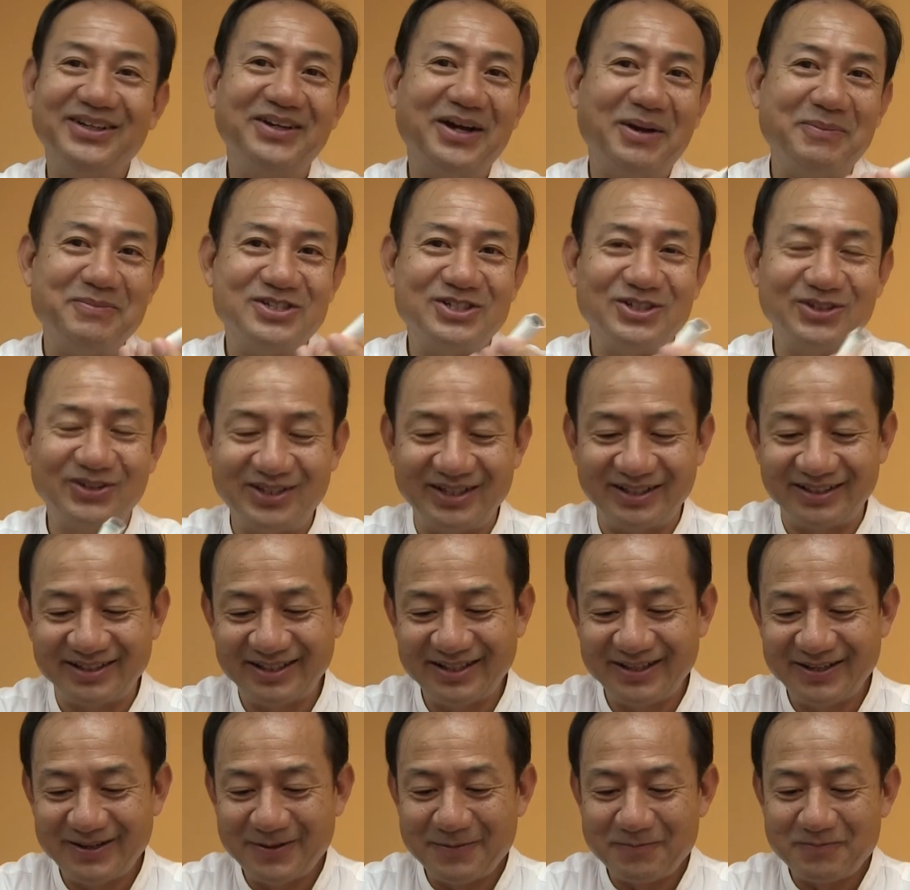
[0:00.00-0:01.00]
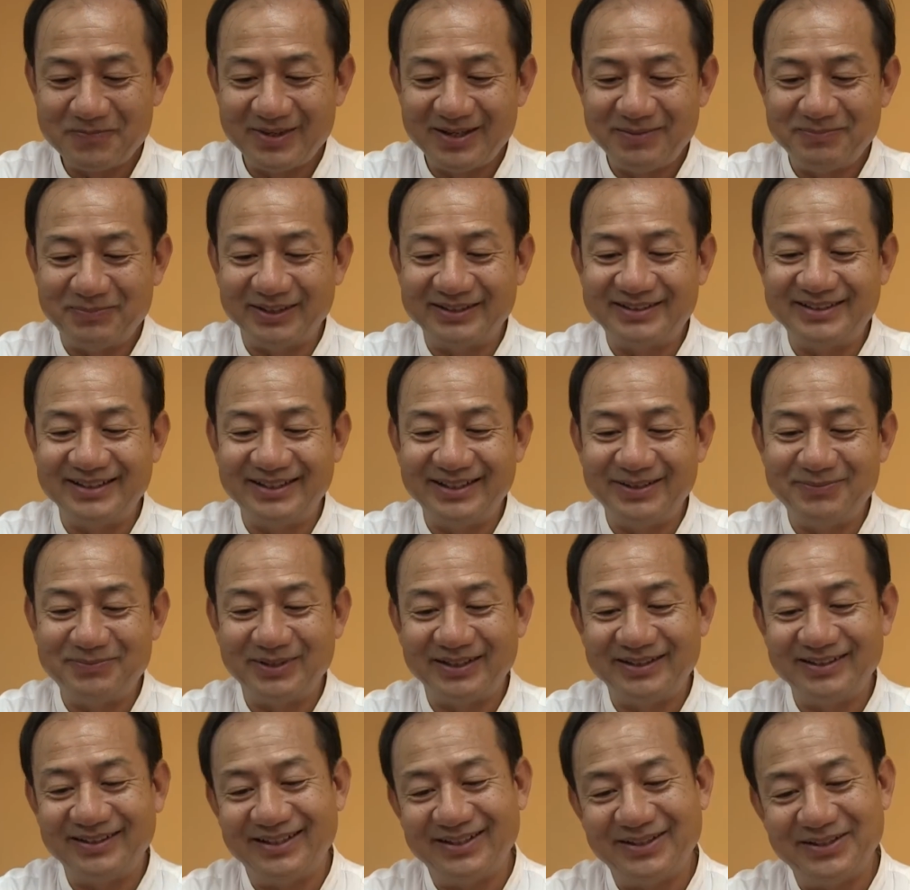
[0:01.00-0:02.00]
I'm joking, but
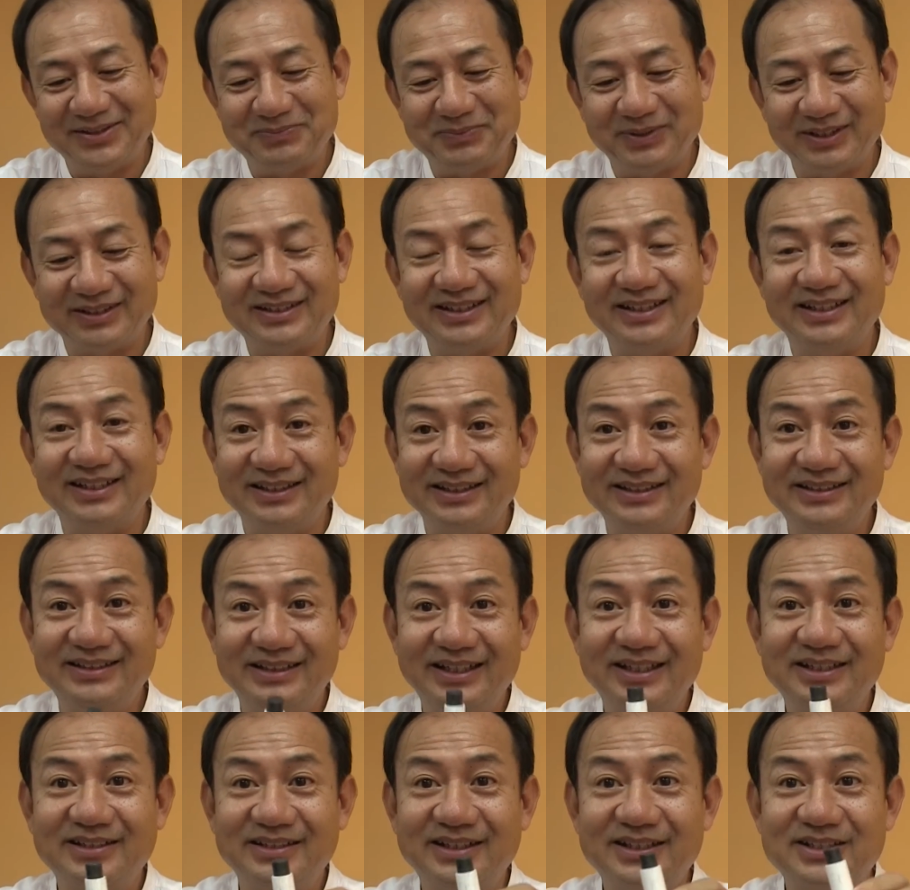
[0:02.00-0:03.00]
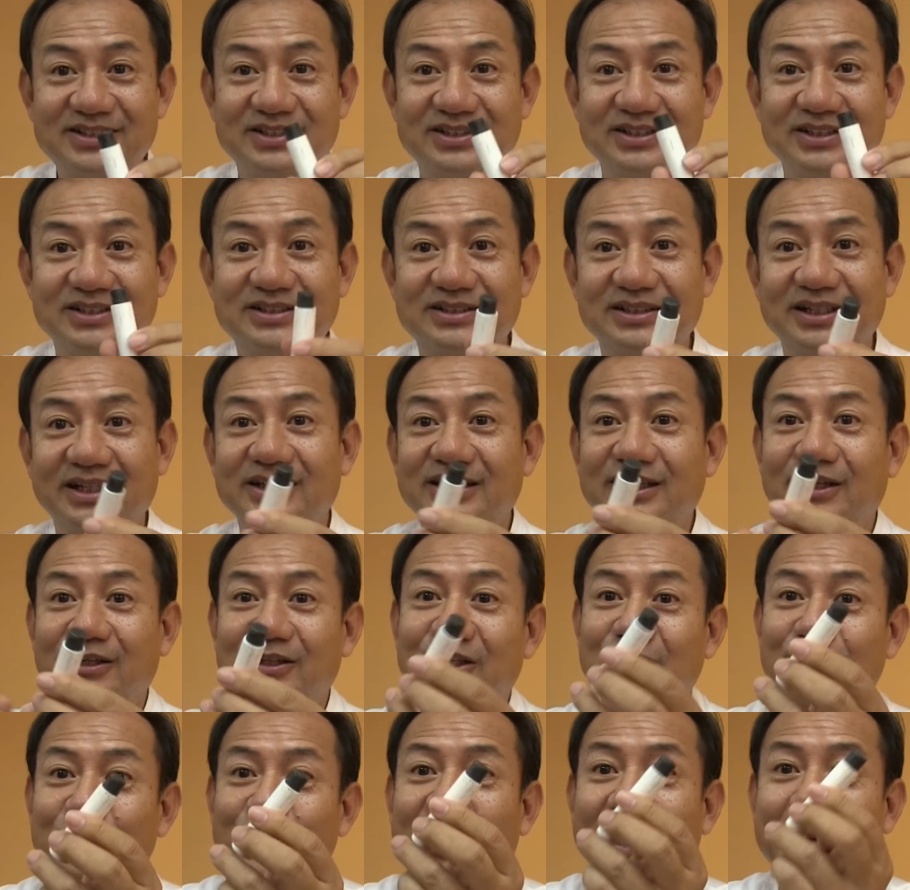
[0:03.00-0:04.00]
this is
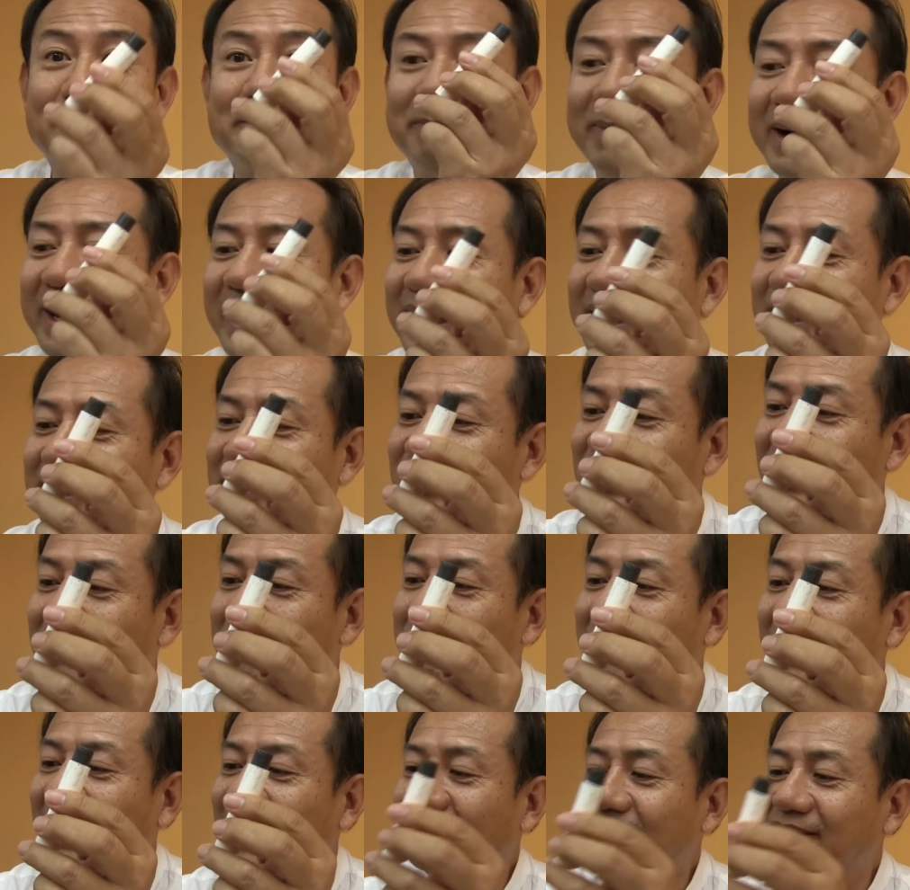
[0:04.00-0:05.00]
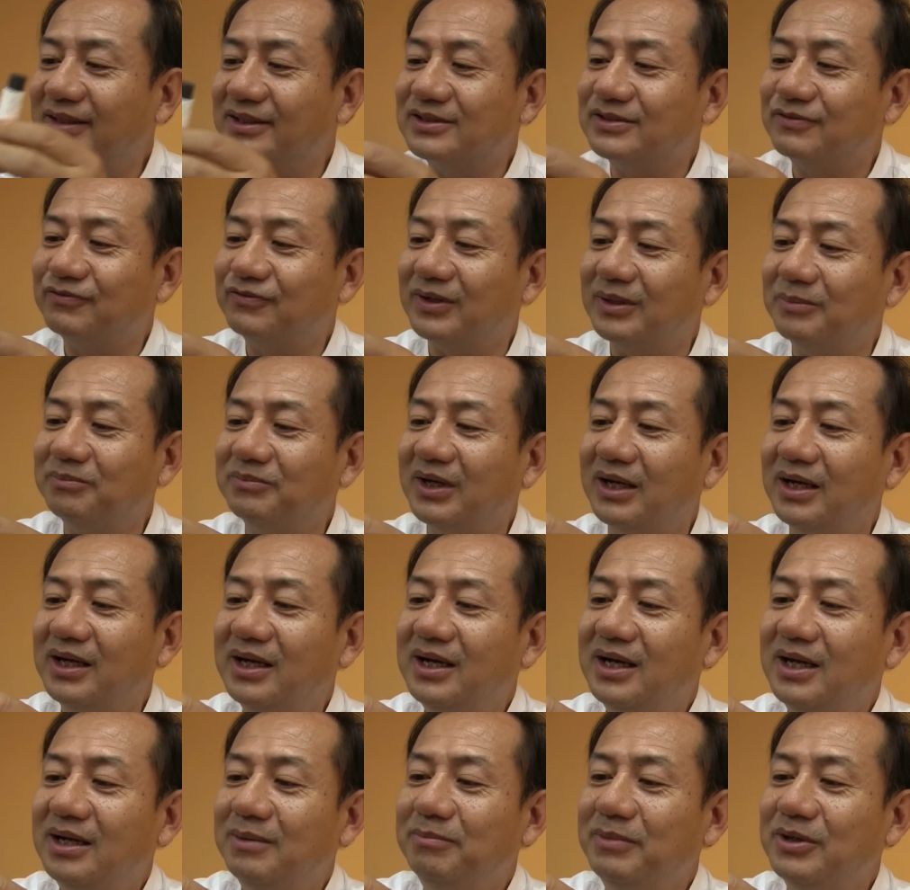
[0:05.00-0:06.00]
you can buy this from
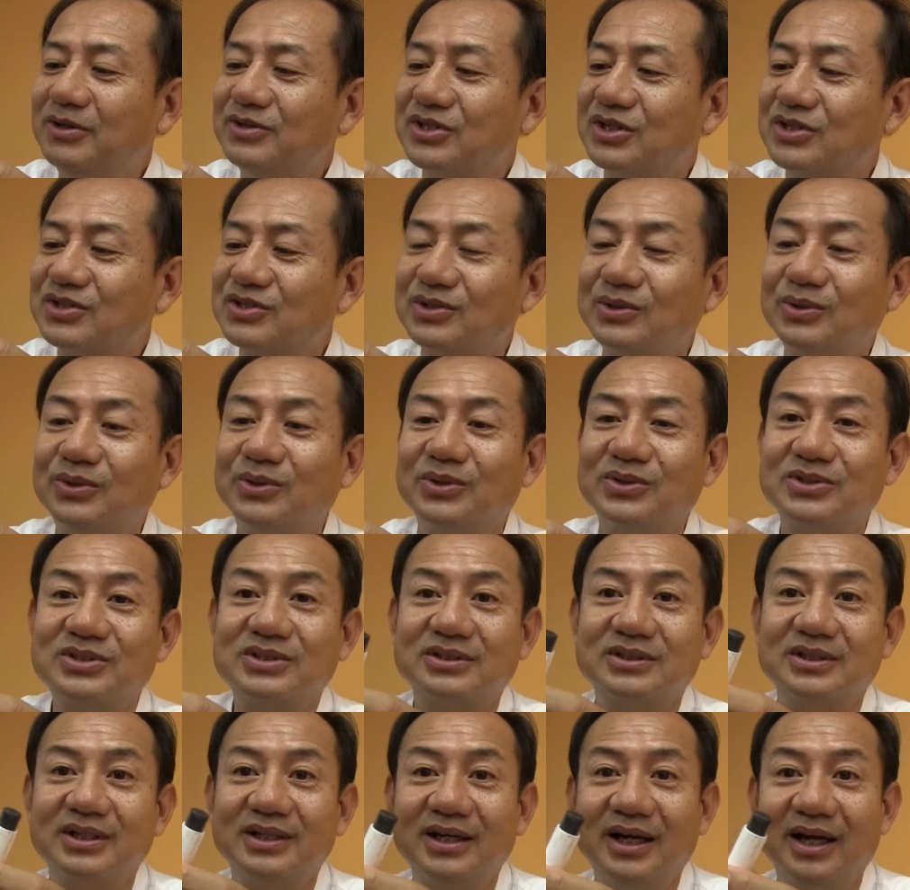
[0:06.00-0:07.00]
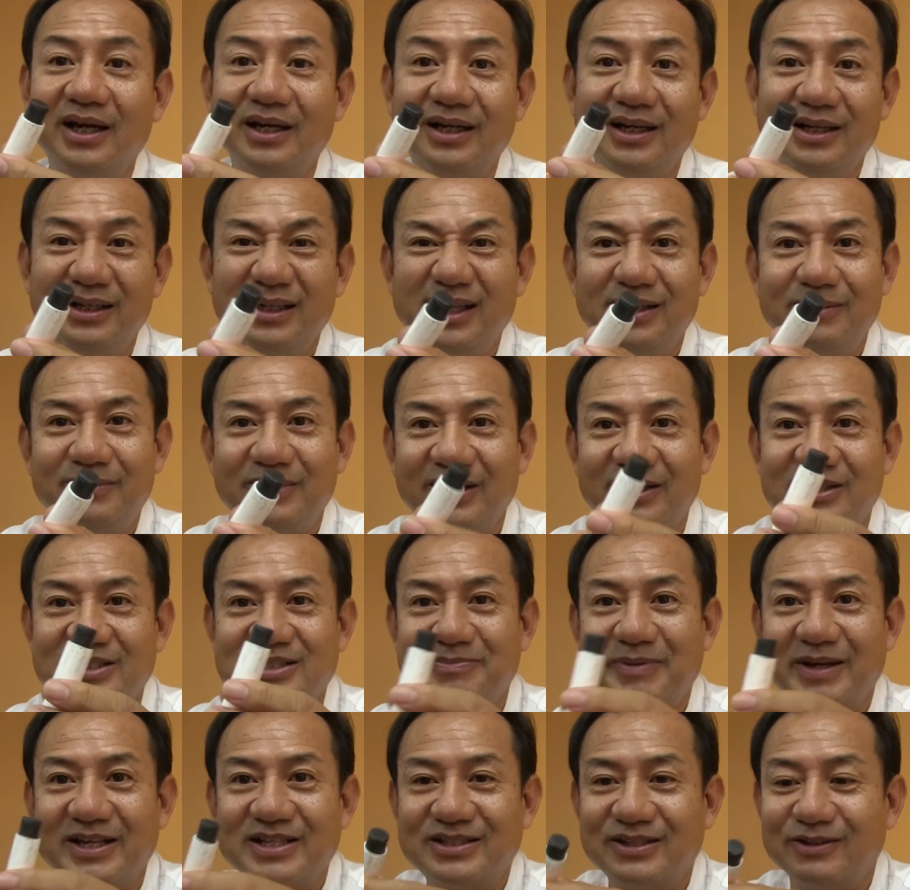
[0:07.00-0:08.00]
music stores. A little
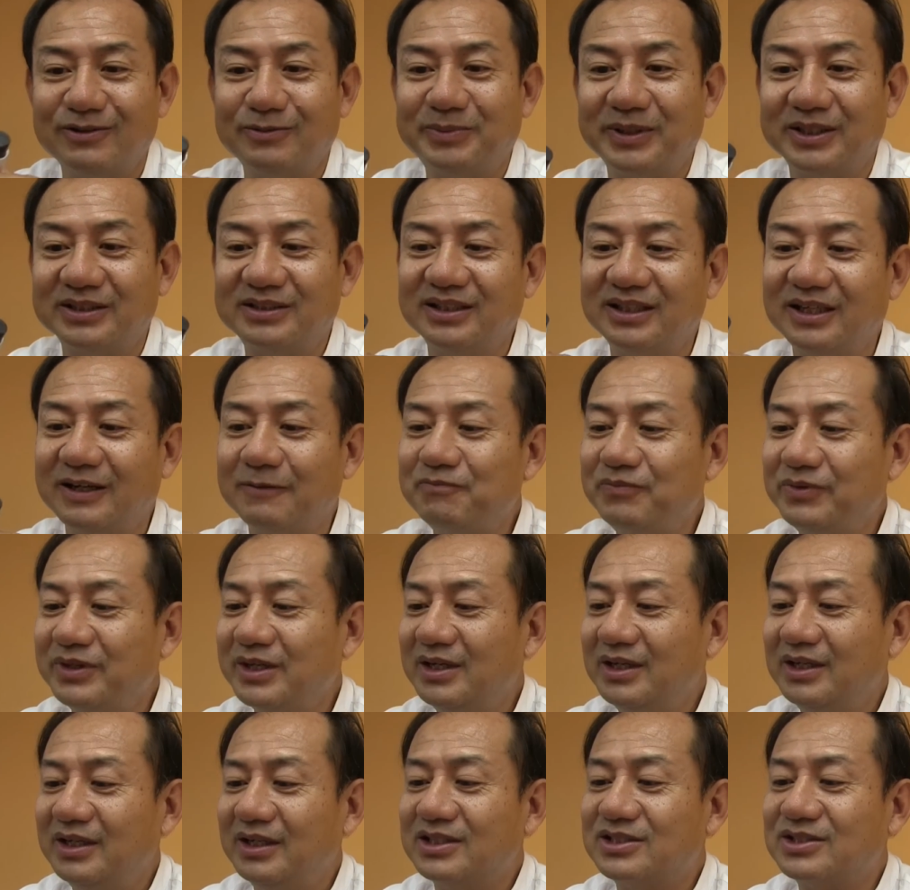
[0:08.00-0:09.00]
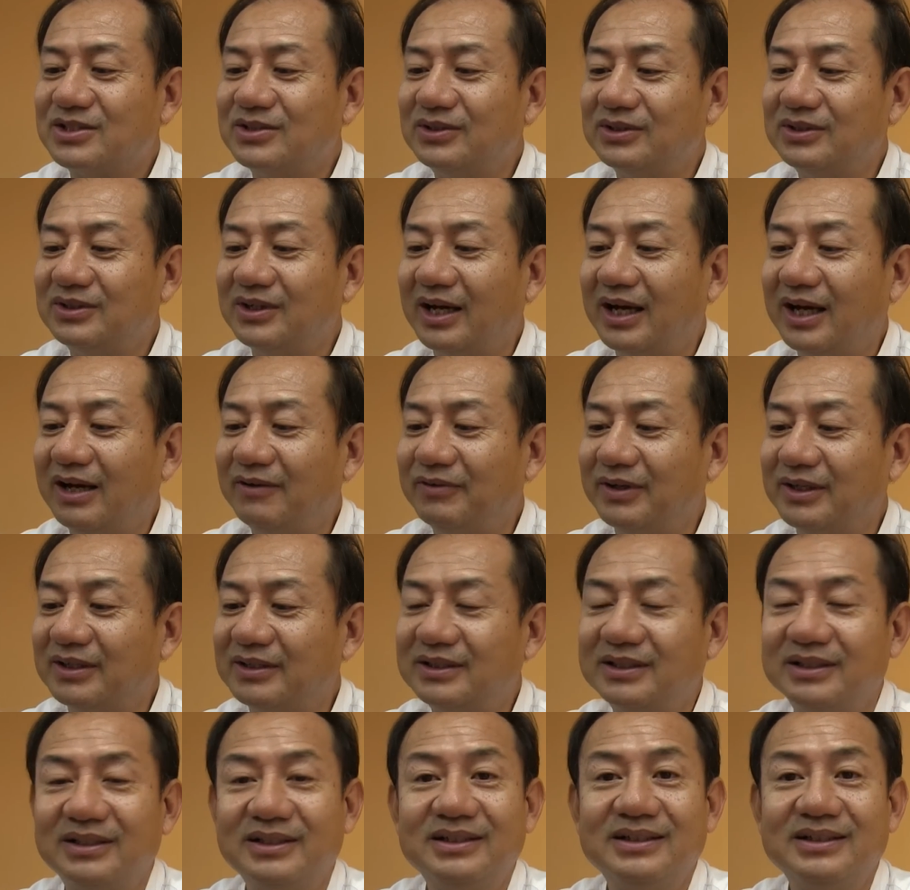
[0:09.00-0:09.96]
expensive, but it's good to have it.